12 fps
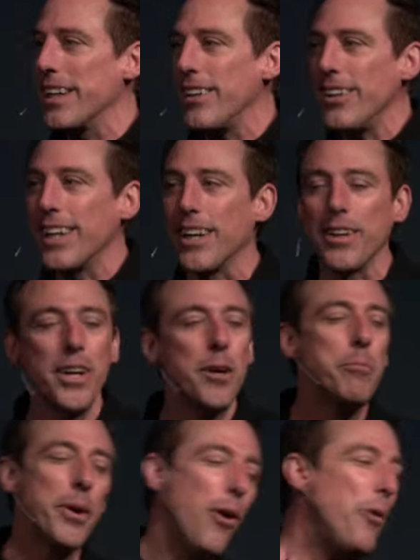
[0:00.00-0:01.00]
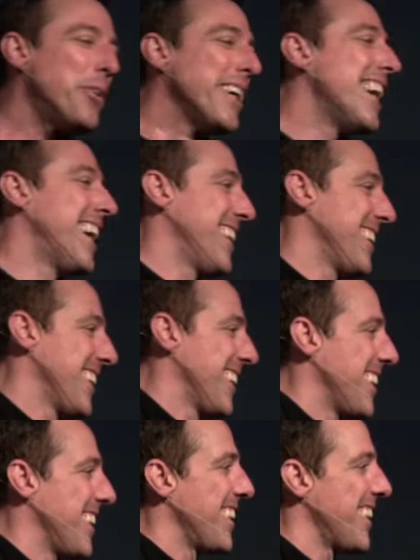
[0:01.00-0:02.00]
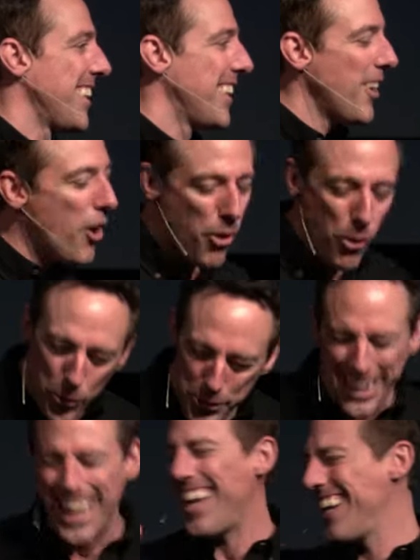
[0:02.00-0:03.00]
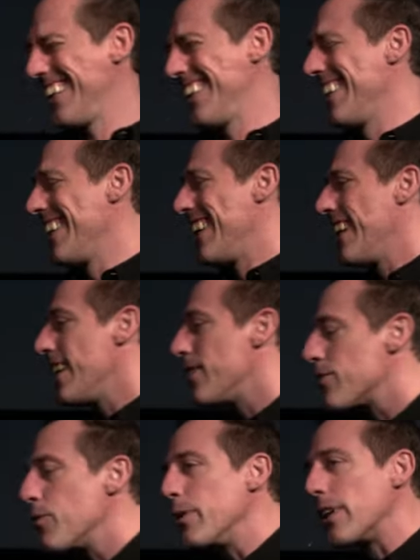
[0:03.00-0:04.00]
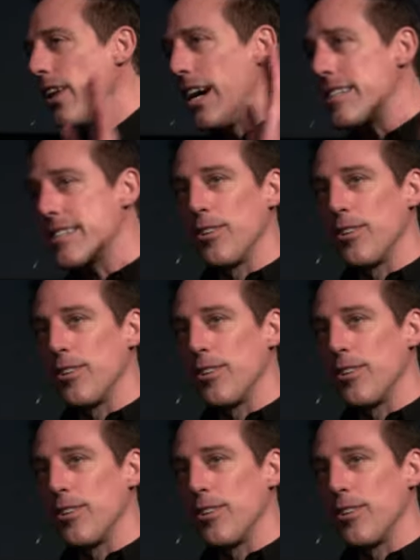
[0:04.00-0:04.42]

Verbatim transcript: okay, but hold on. Hold on. So we lost an